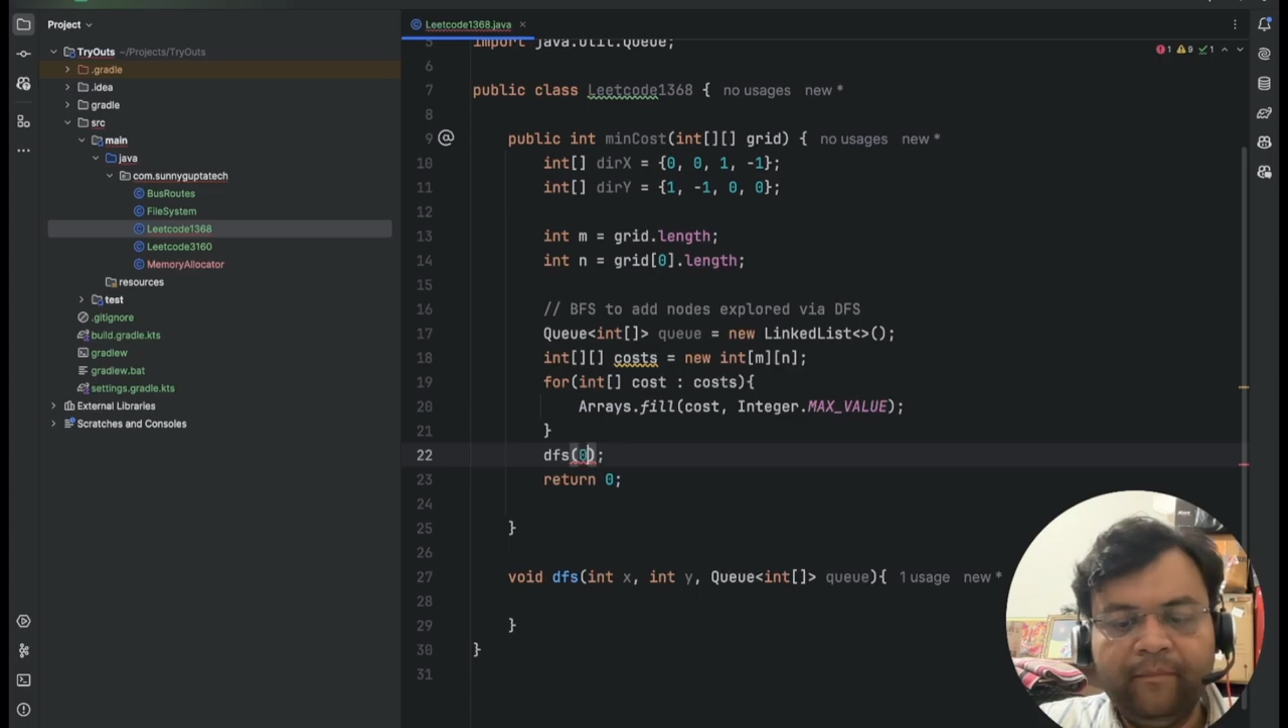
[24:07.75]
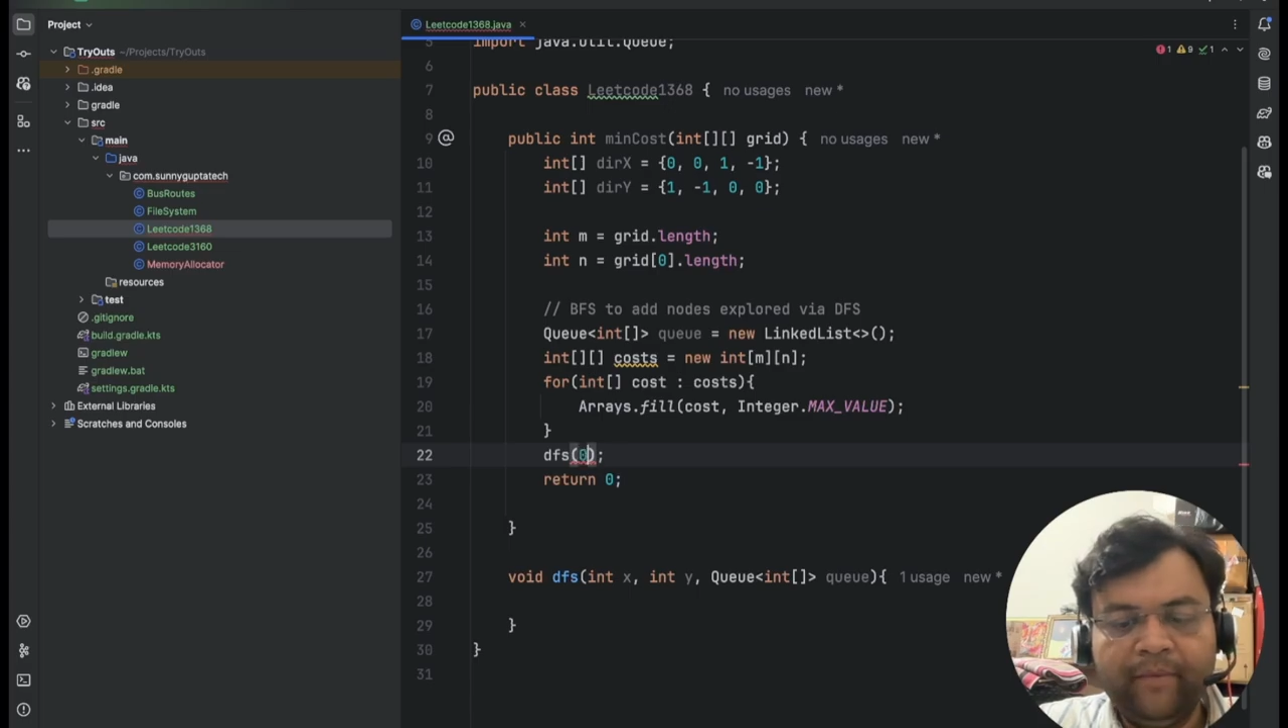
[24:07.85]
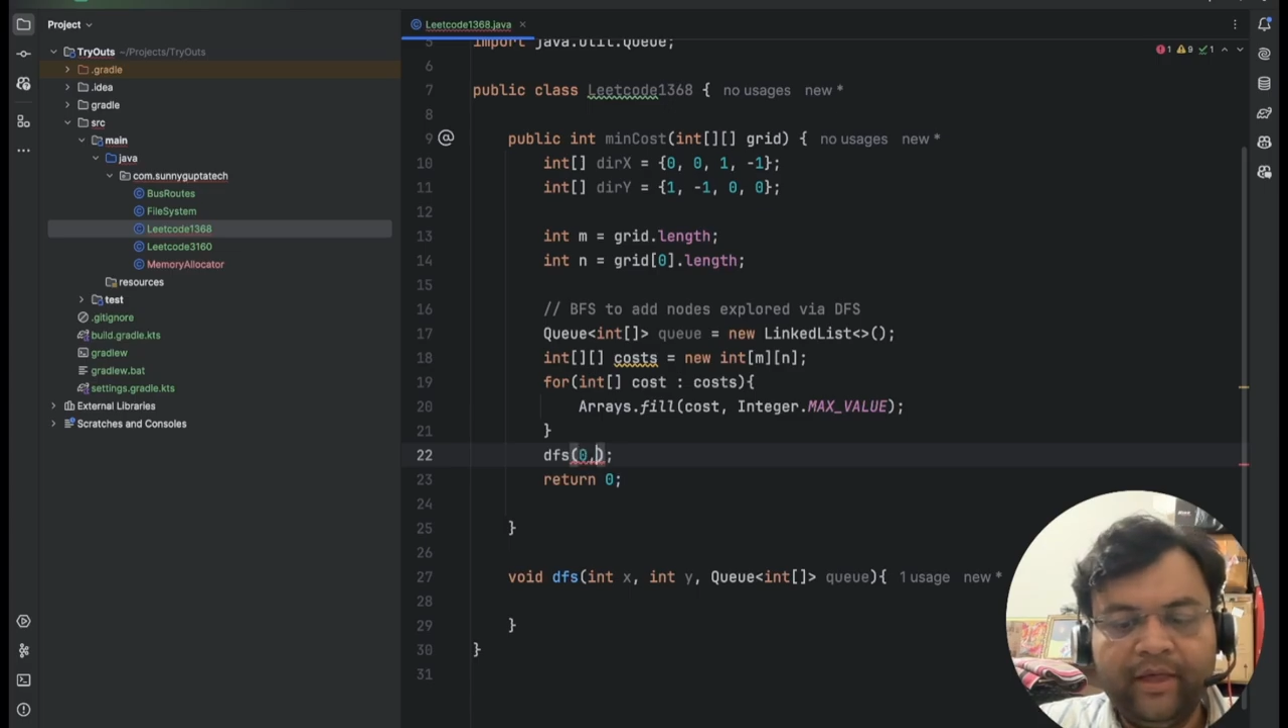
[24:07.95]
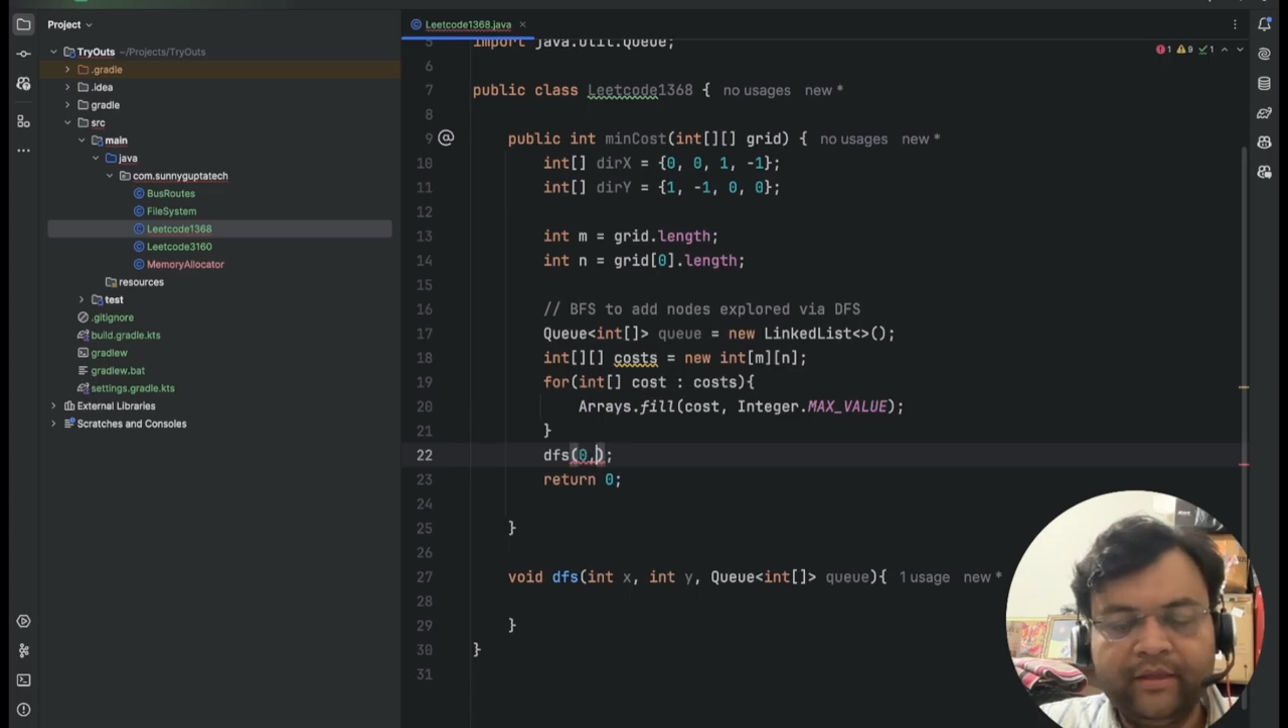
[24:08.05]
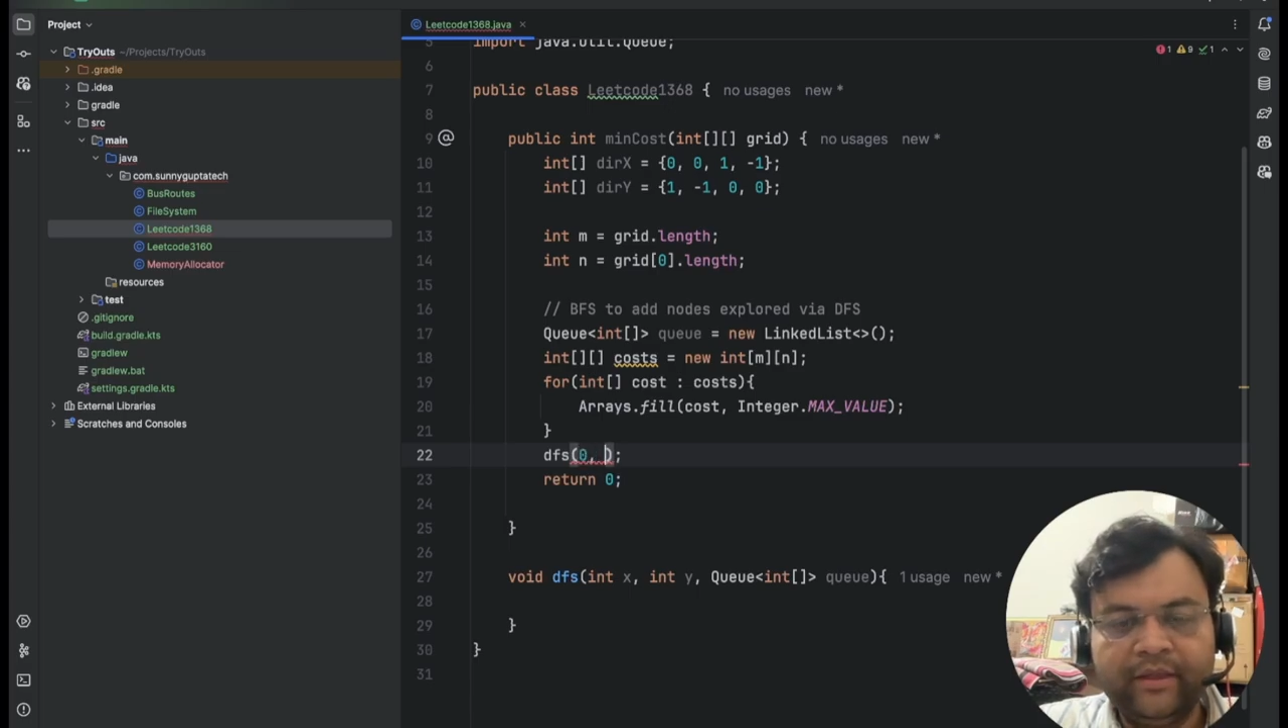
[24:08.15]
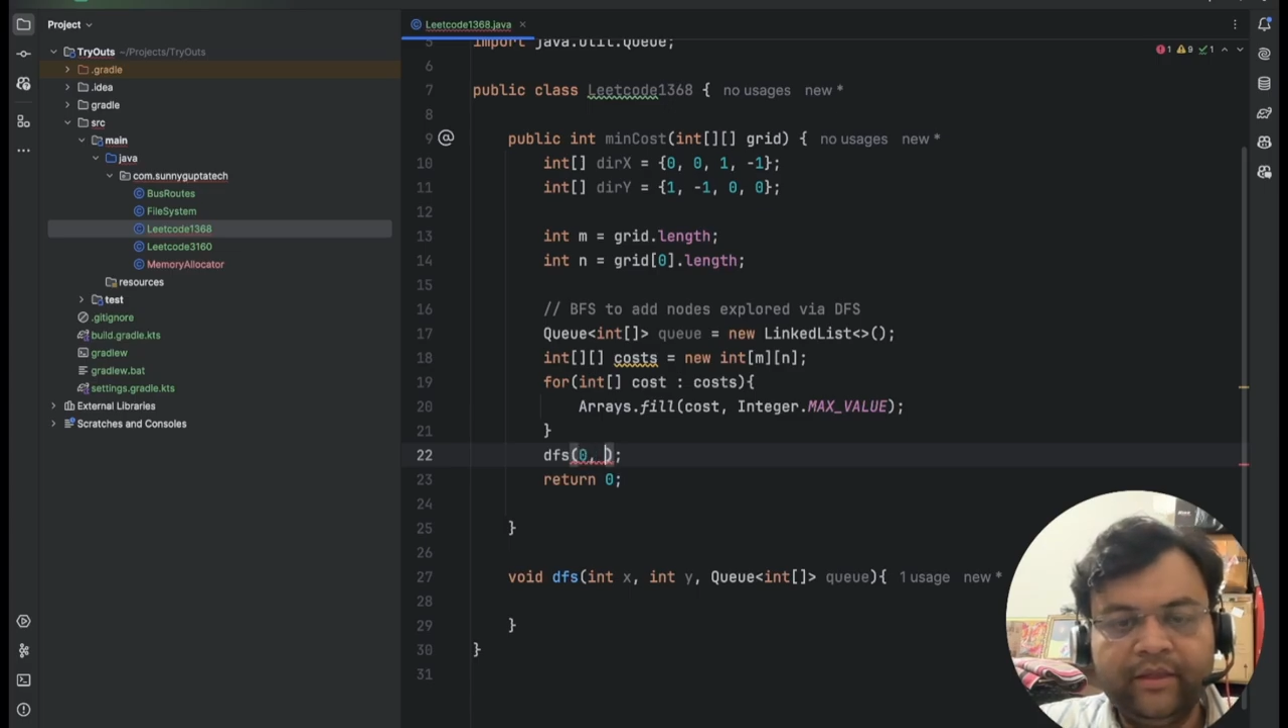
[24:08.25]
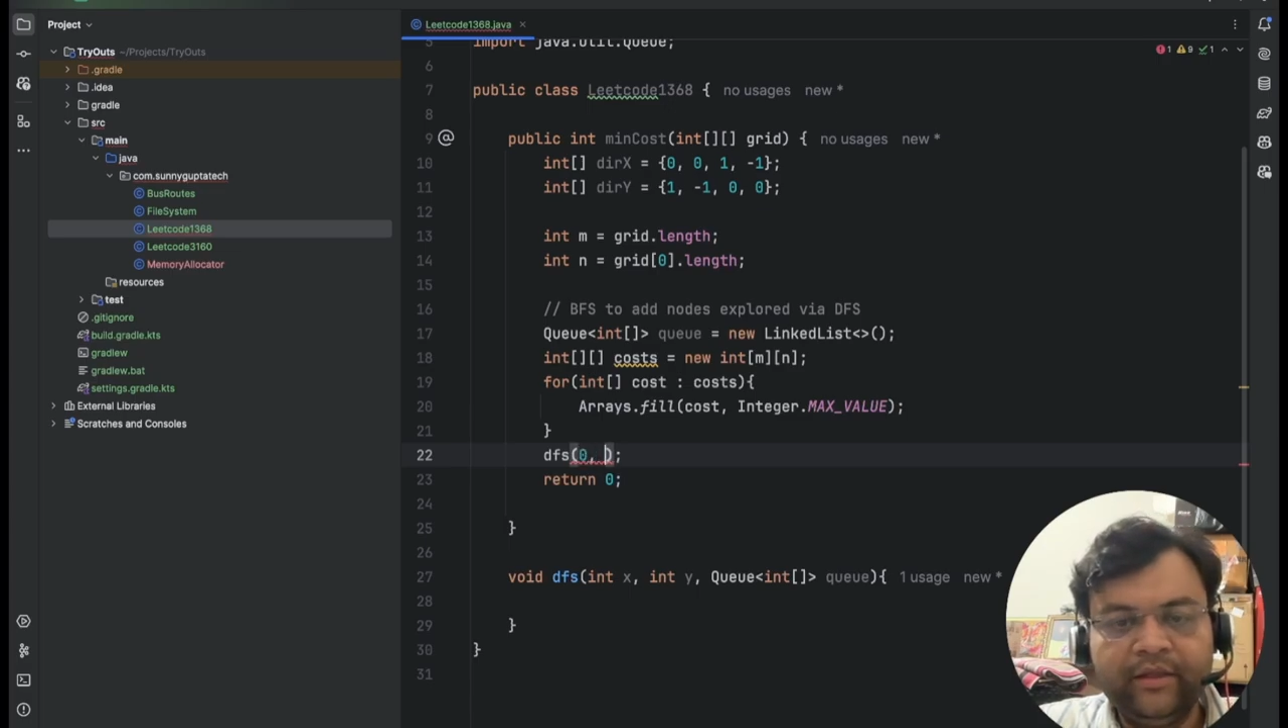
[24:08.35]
pass in